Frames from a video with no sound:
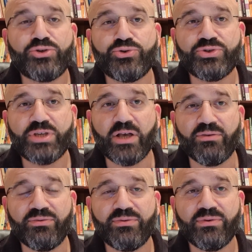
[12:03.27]
true
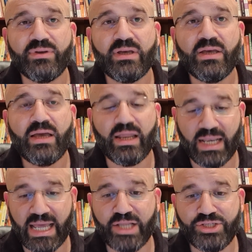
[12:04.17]
self, our
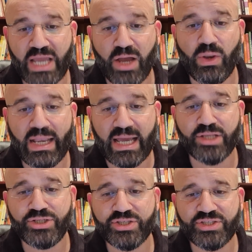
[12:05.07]

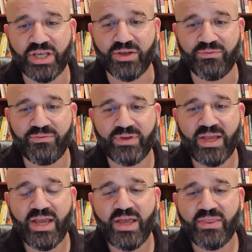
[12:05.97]
larger self,
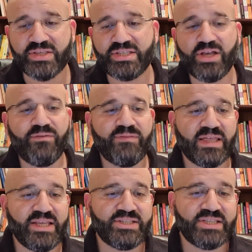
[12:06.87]
the self
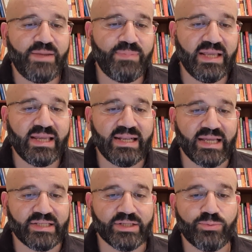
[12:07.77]
that is deeply
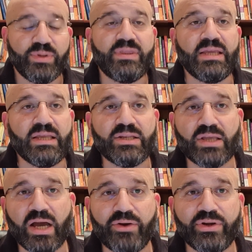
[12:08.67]
connected with the
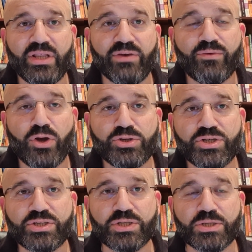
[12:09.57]
entirety of
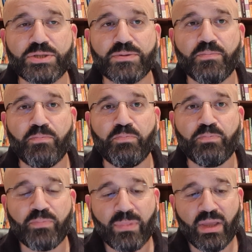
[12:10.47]
consciousness.
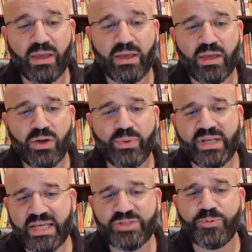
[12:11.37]
We
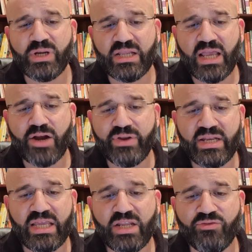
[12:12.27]
desperately are in
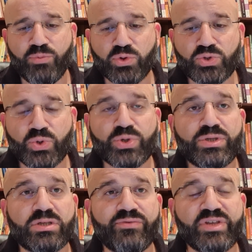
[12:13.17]
need of more
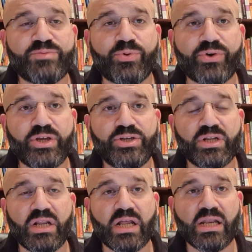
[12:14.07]
sources of
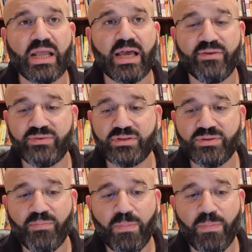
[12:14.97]
inspiration in our lives,